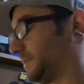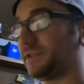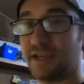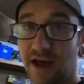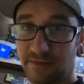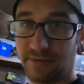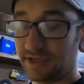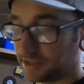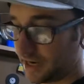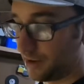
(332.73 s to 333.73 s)

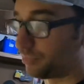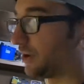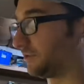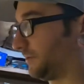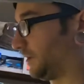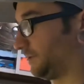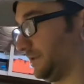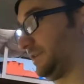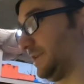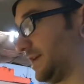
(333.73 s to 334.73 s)
This is not Brett's fault.
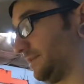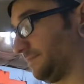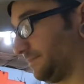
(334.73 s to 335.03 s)
It's not